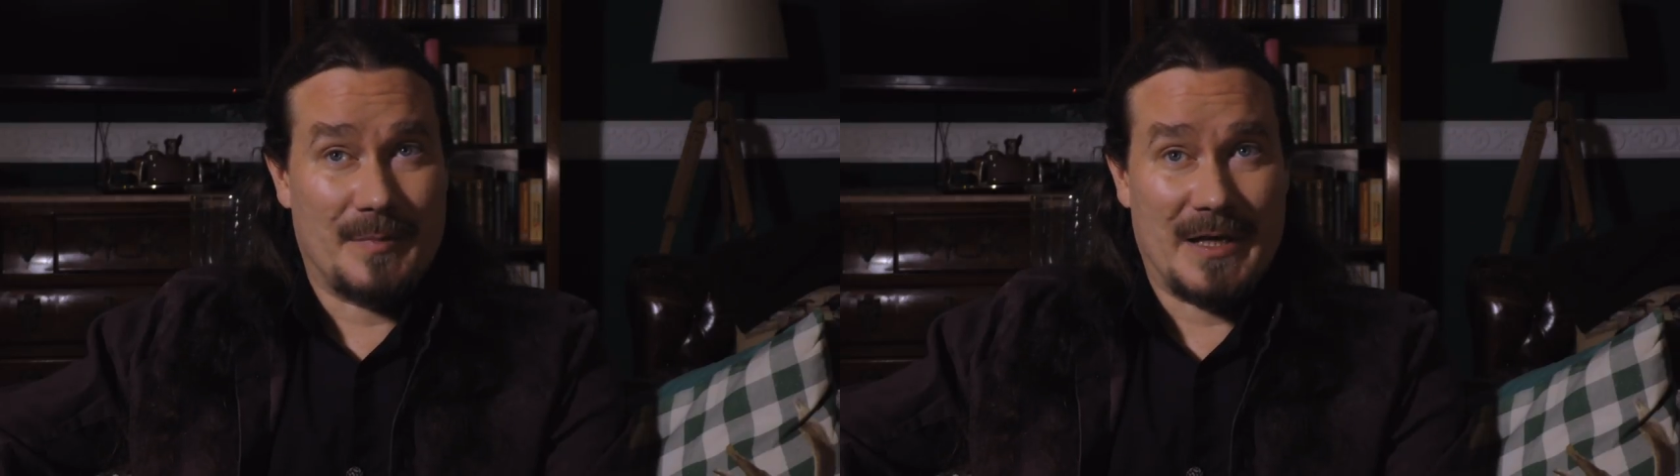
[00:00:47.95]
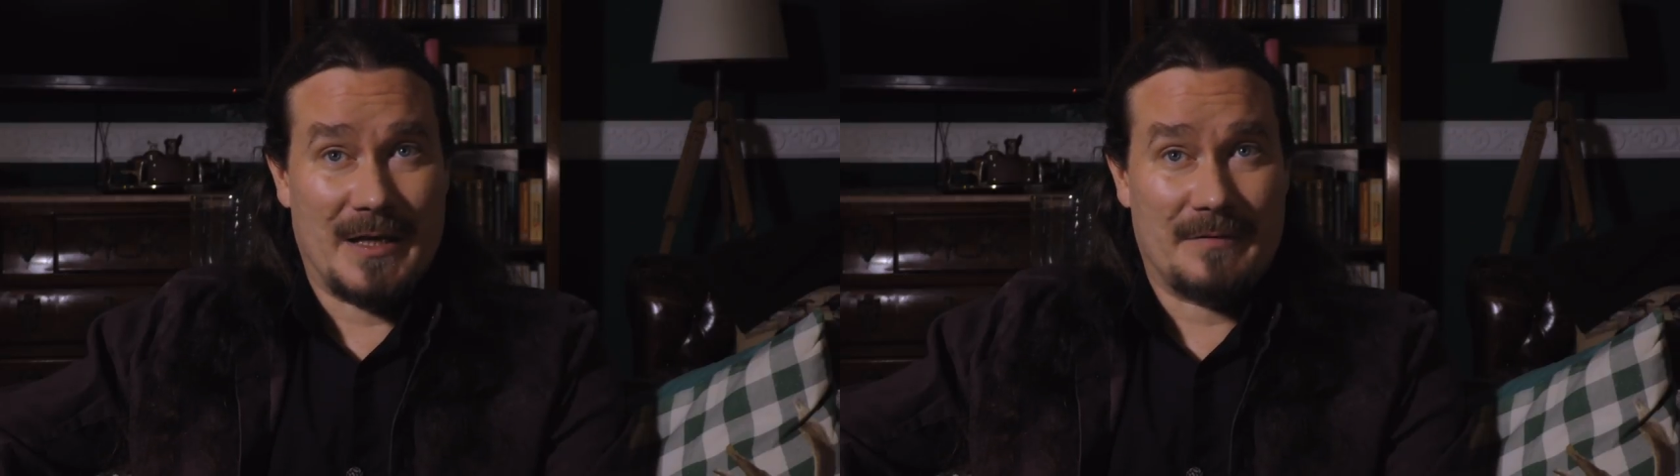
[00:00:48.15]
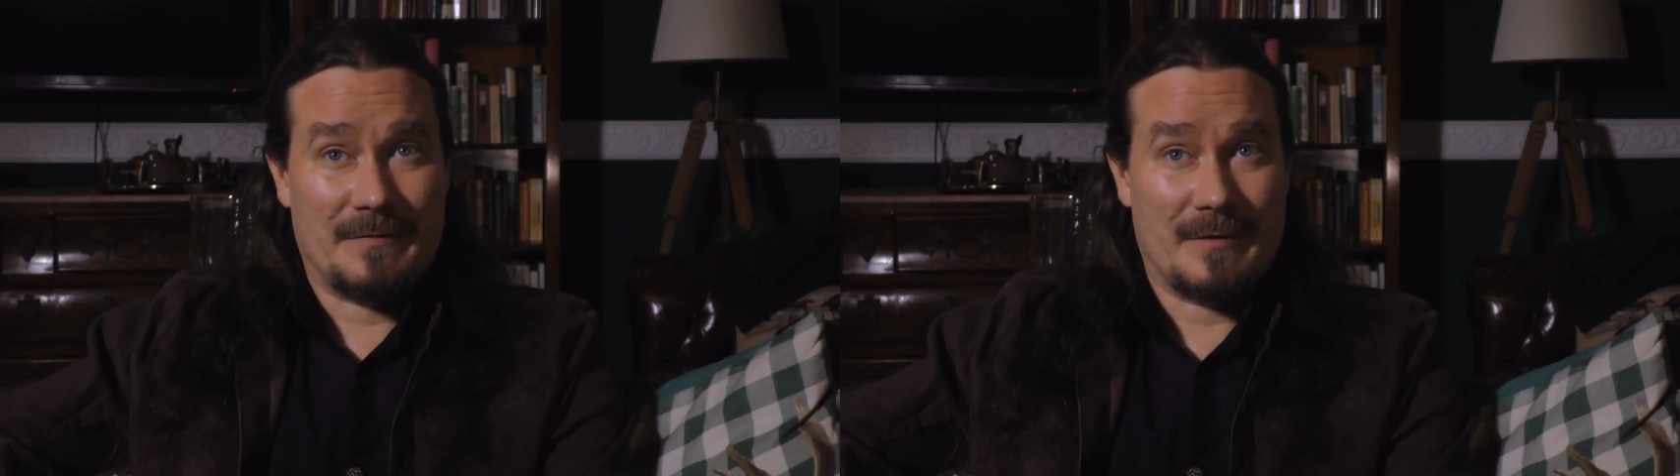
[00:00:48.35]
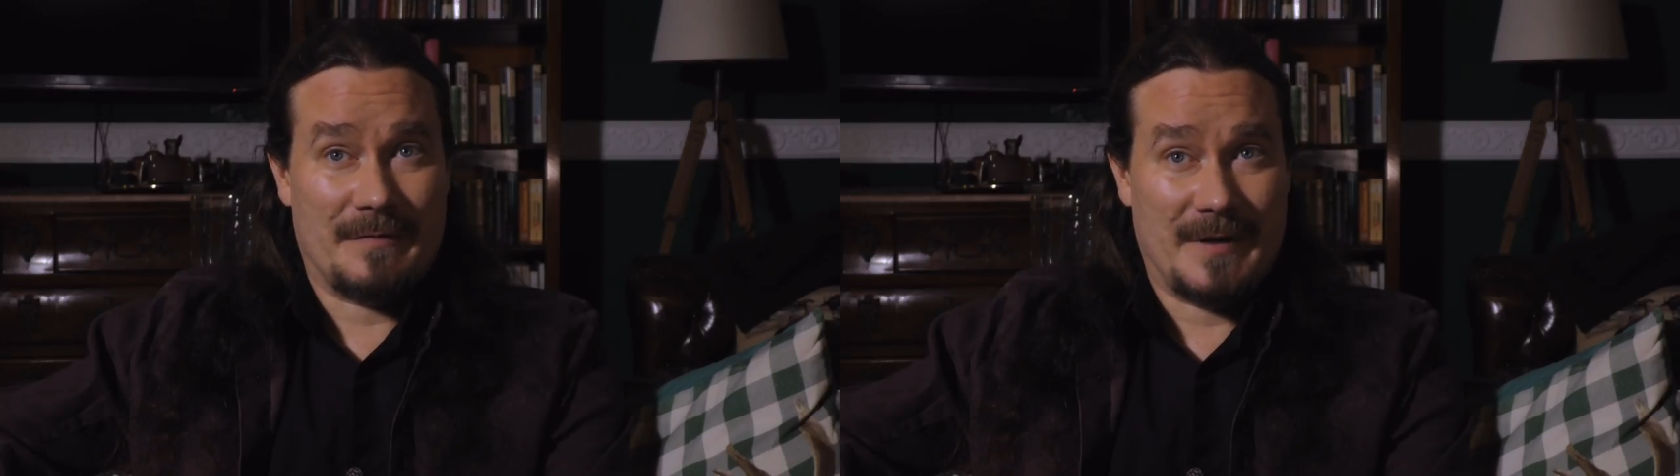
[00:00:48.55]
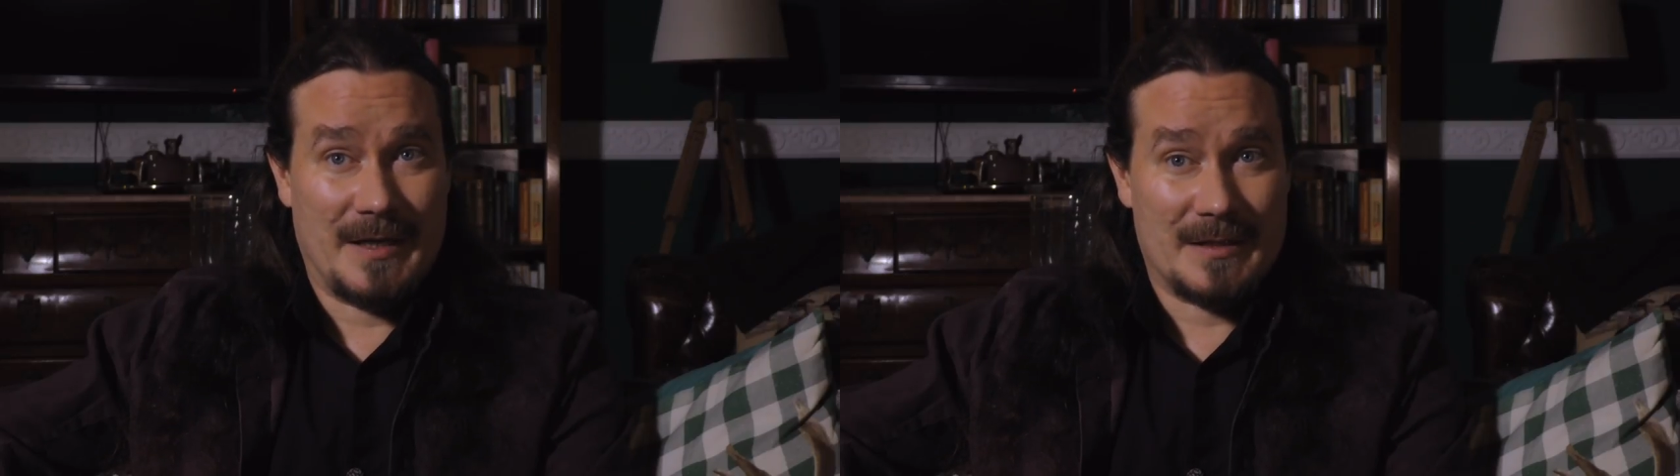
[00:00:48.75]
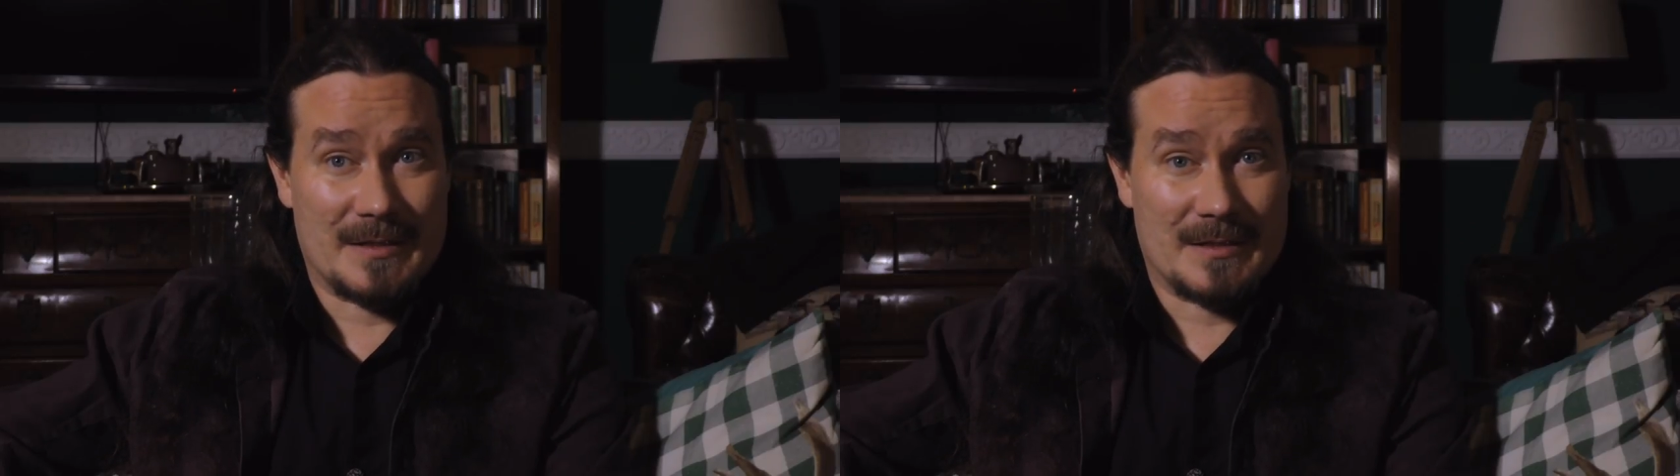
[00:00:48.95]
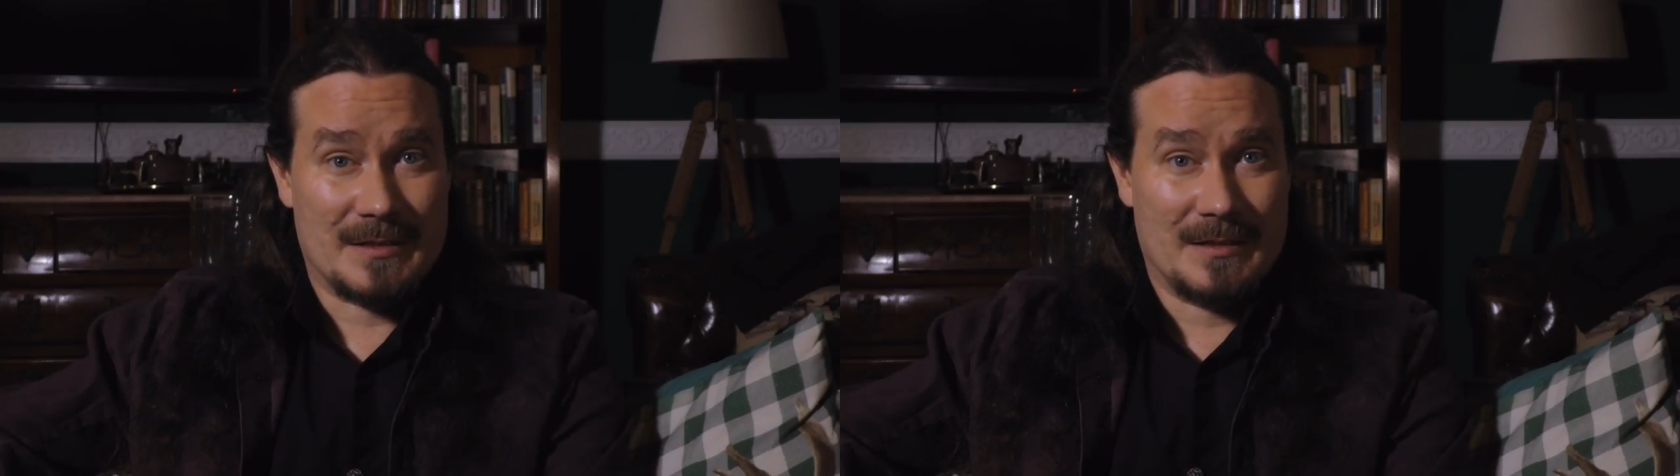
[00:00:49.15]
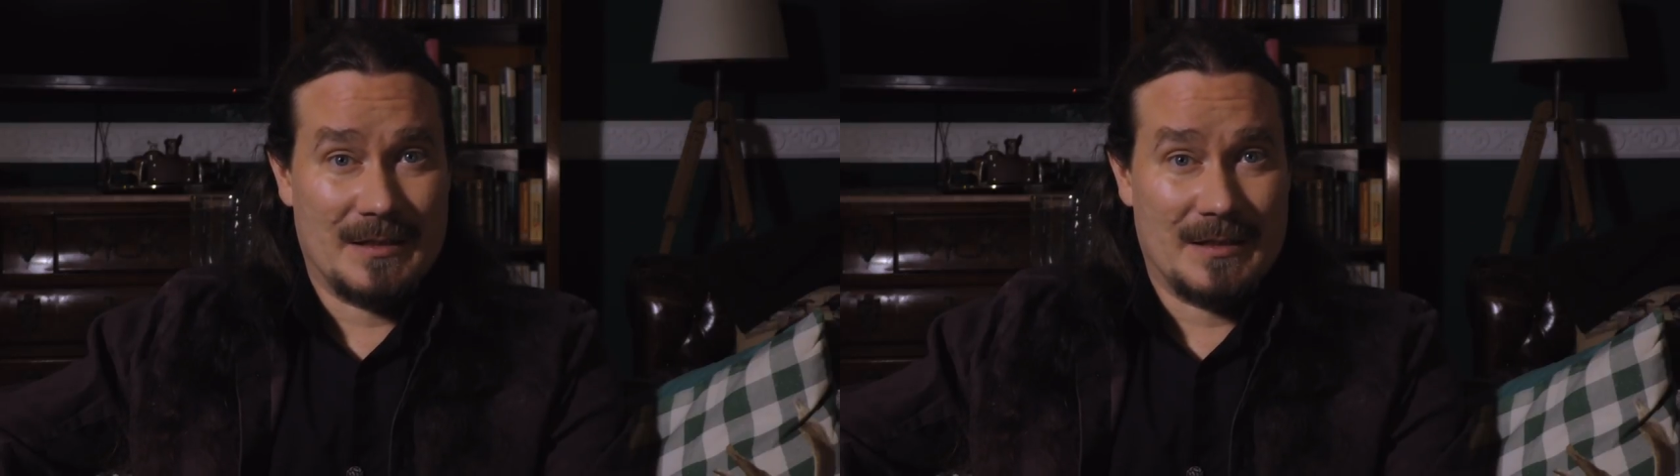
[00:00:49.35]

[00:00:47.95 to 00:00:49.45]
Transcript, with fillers: band, for the fans,